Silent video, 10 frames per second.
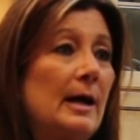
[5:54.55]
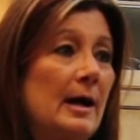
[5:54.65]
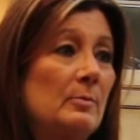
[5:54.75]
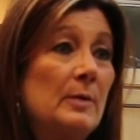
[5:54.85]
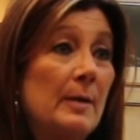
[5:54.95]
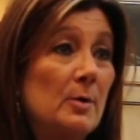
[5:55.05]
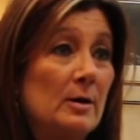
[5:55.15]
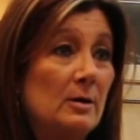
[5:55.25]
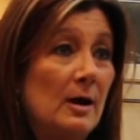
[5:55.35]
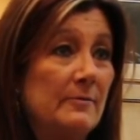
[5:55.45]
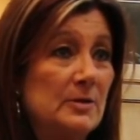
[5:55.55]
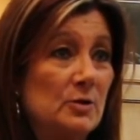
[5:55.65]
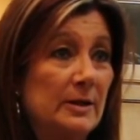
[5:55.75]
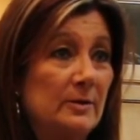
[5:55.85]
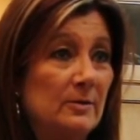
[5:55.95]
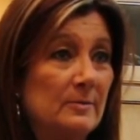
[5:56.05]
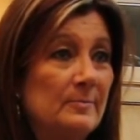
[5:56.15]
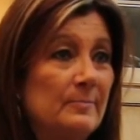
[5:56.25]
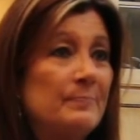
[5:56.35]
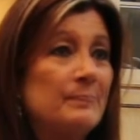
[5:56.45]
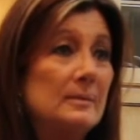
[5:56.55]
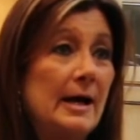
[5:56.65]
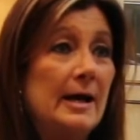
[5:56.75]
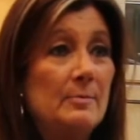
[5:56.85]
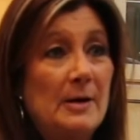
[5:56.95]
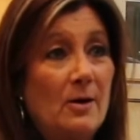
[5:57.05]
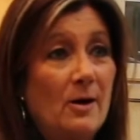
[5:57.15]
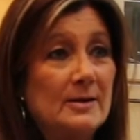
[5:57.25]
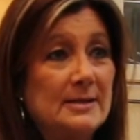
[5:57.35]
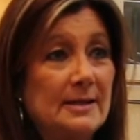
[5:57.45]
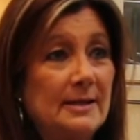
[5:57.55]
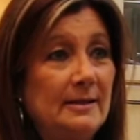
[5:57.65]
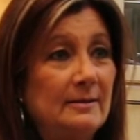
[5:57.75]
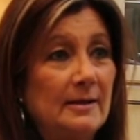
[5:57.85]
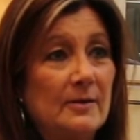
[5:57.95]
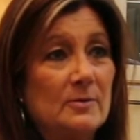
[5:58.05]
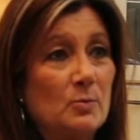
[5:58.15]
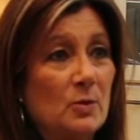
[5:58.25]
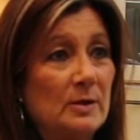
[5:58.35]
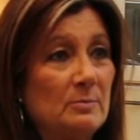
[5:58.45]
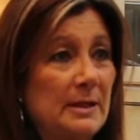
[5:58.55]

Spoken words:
I'm not a coffee drinker. I had my hot tea every morning.